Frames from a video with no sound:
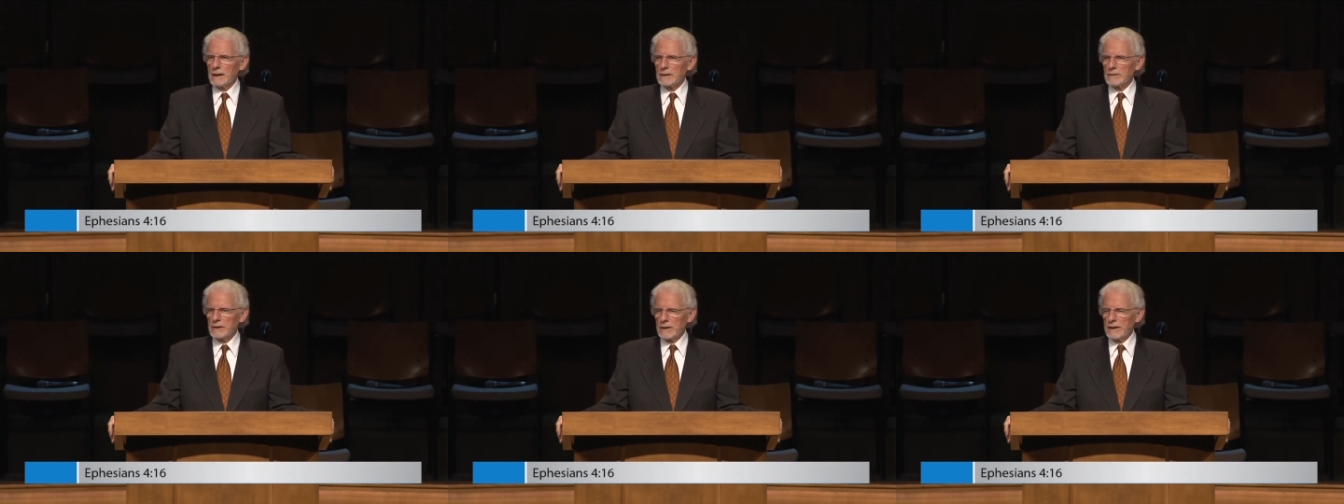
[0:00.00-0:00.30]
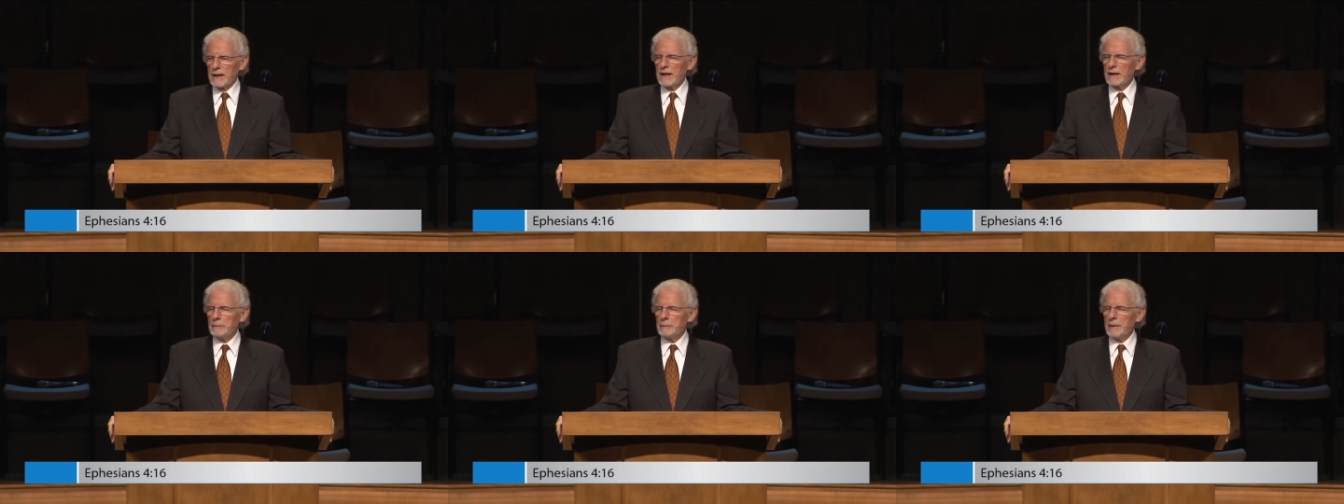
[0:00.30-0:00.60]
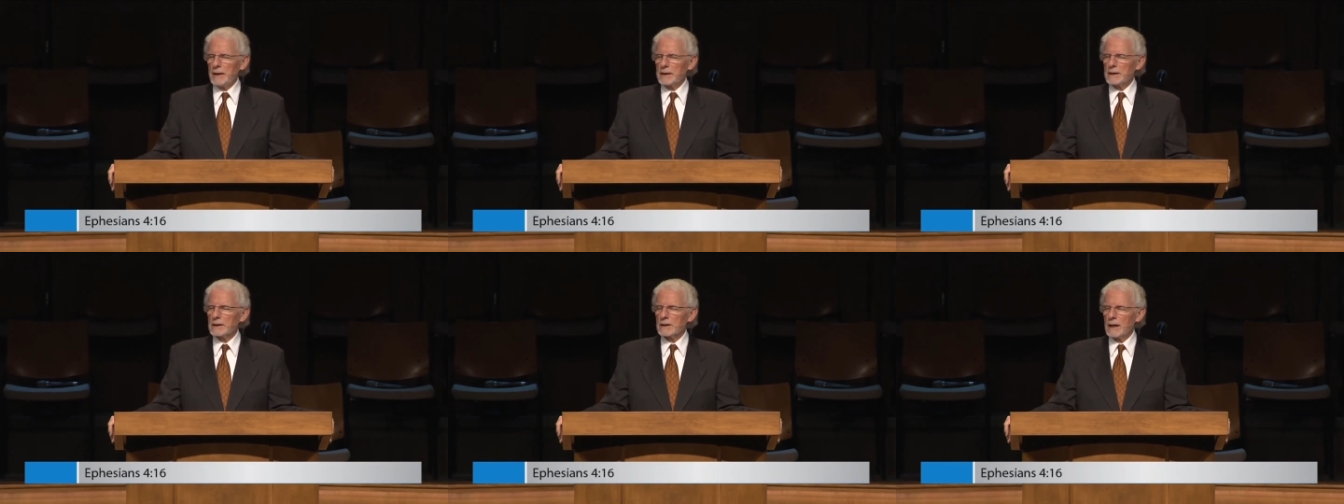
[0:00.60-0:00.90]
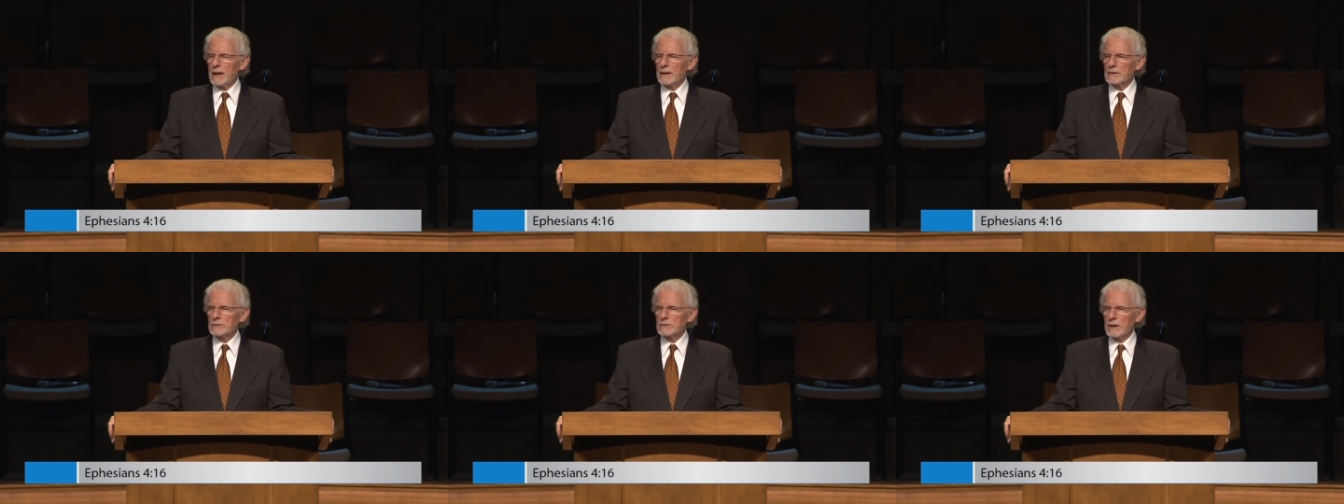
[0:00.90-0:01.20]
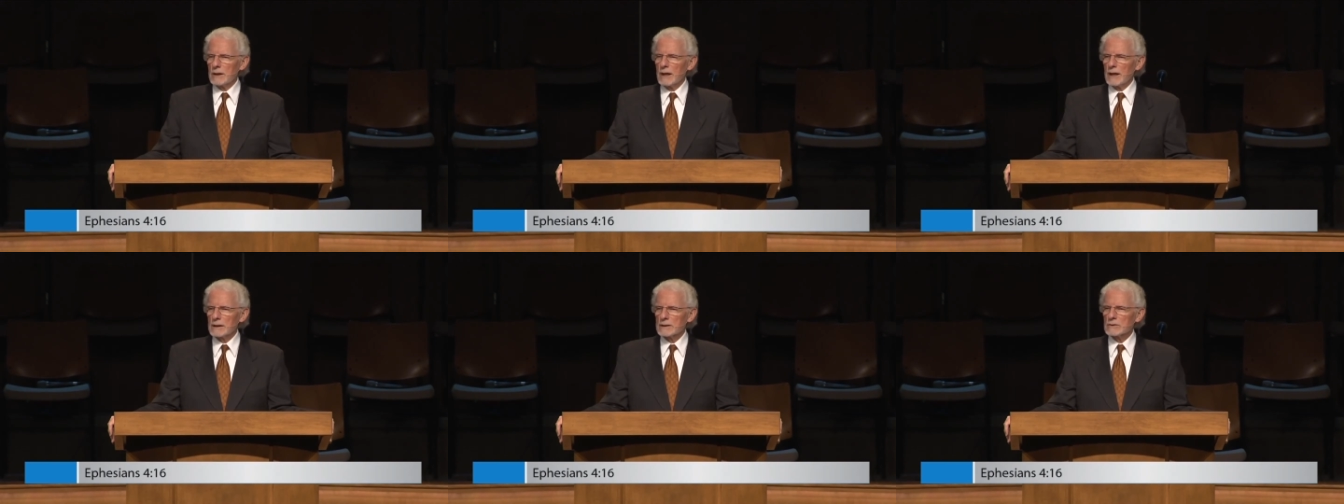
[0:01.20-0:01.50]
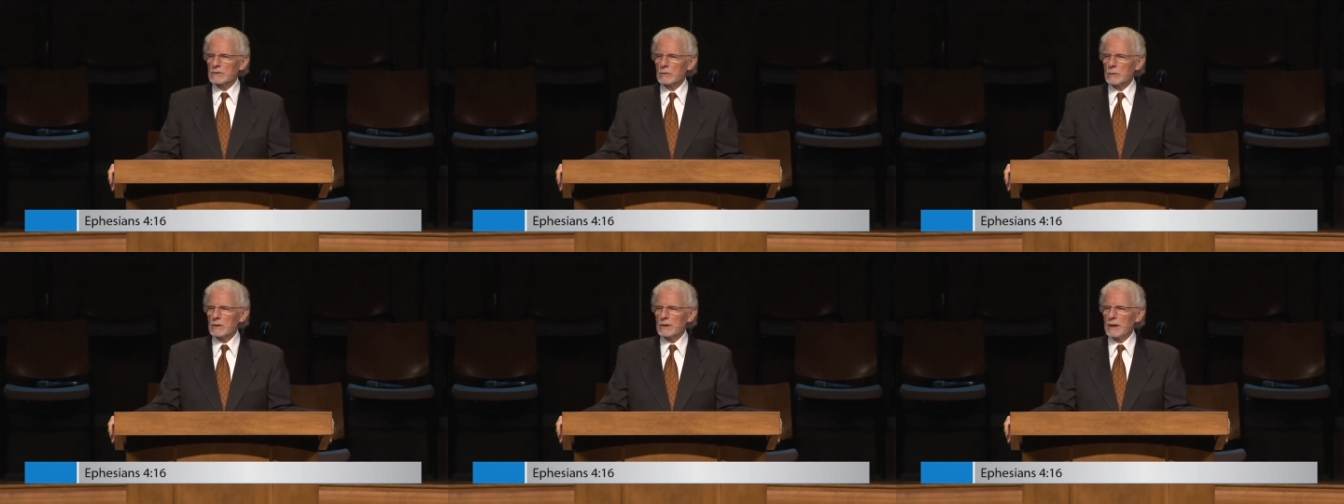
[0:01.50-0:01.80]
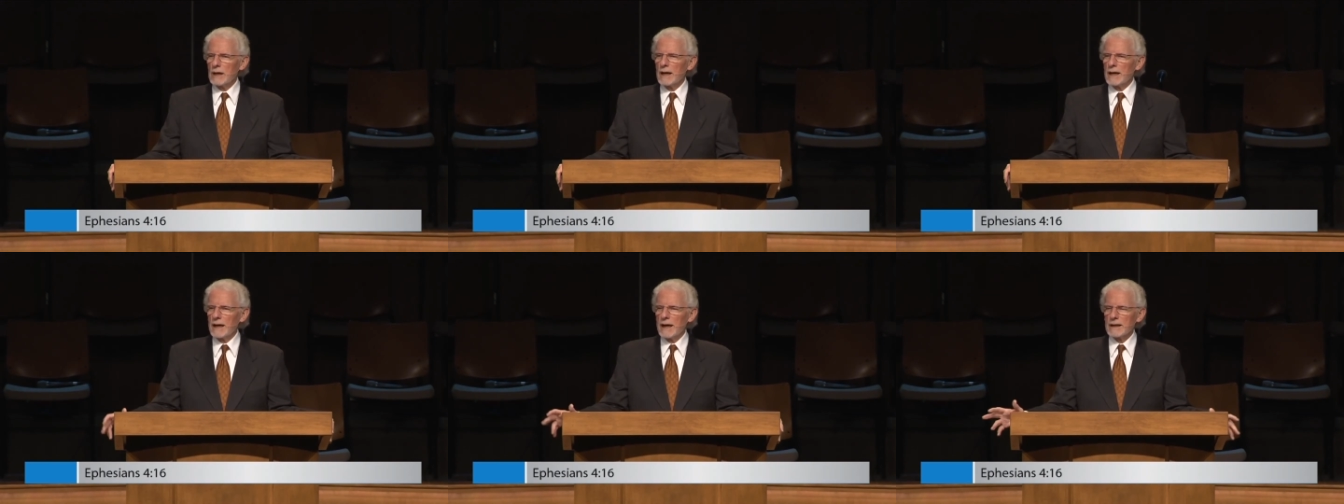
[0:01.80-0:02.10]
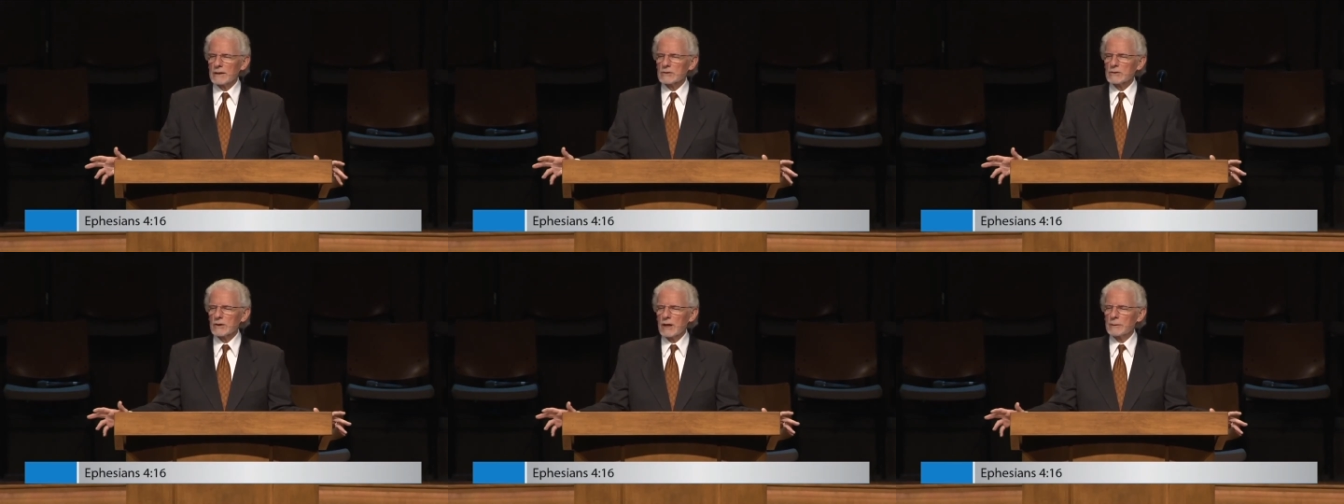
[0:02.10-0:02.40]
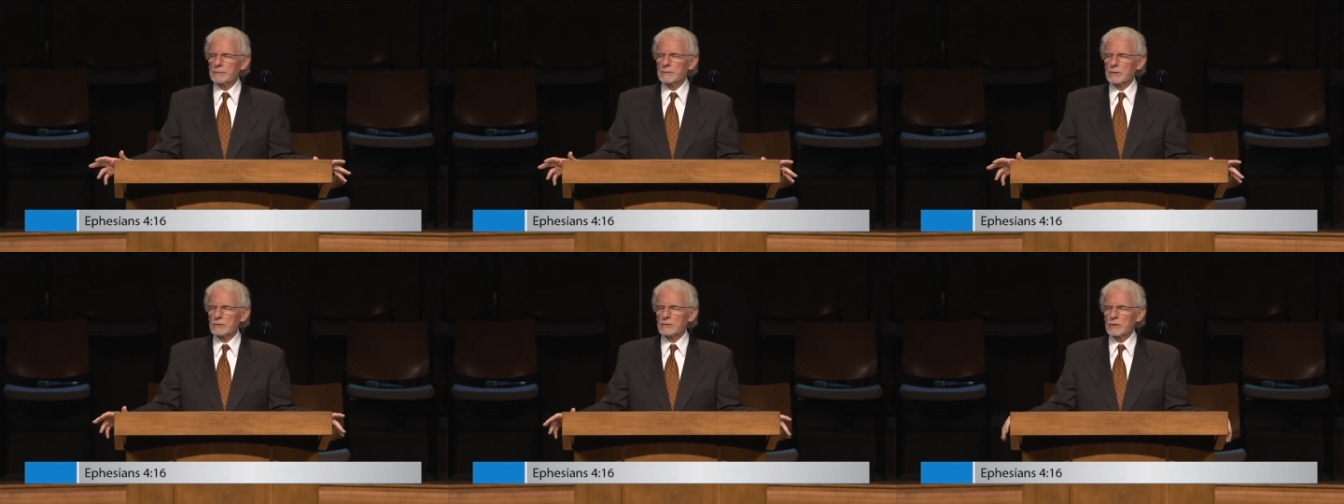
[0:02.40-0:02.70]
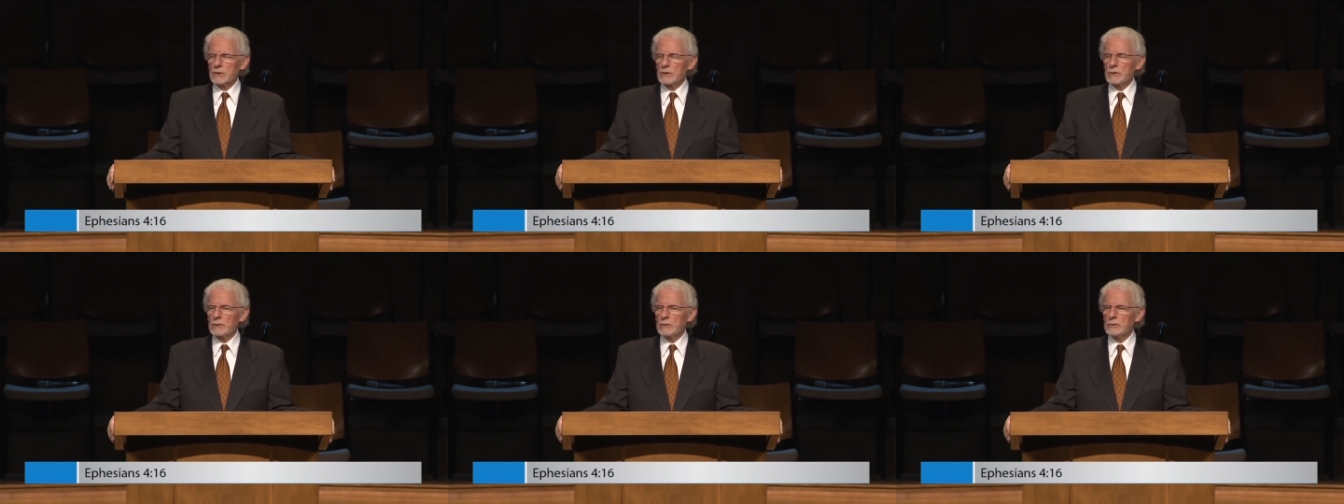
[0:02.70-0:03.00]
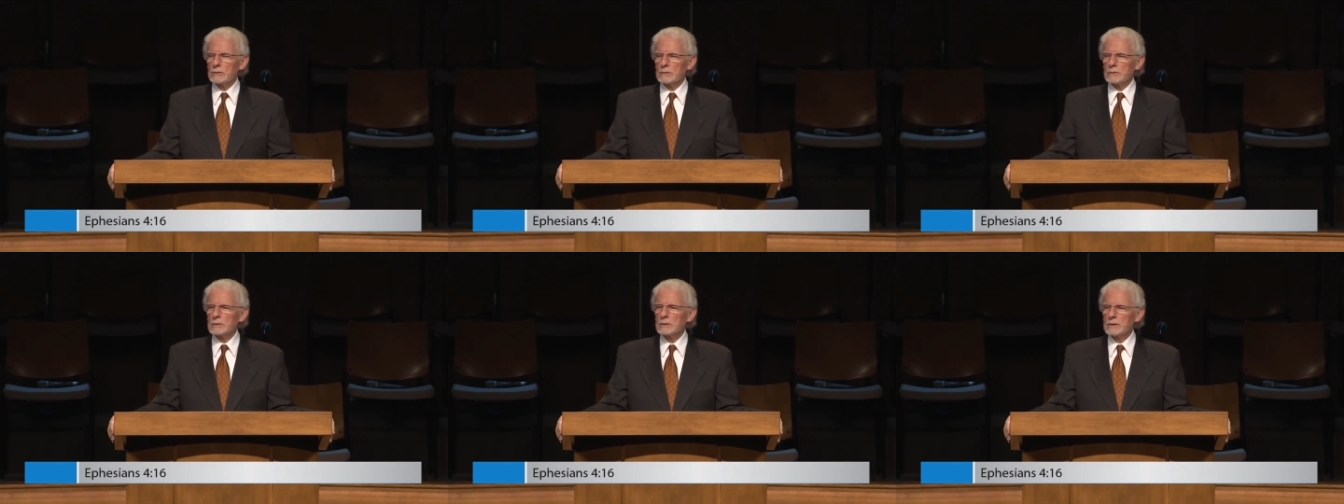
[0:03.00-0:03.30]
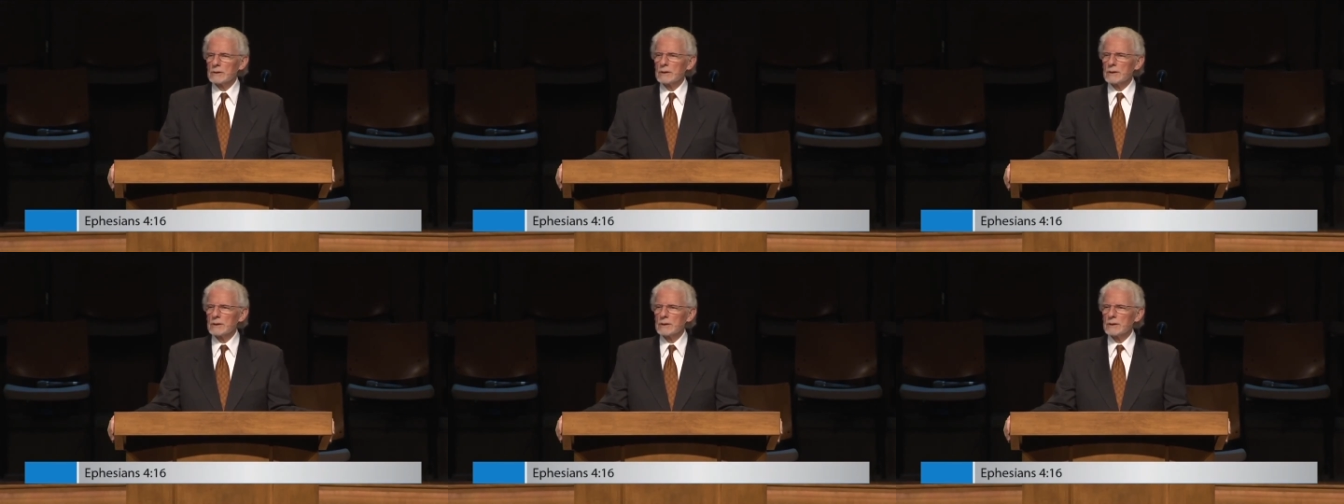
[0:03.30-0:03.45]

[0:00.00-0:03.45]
on the day of Pentecost in Acts, 20, uh, Acts chapter 2,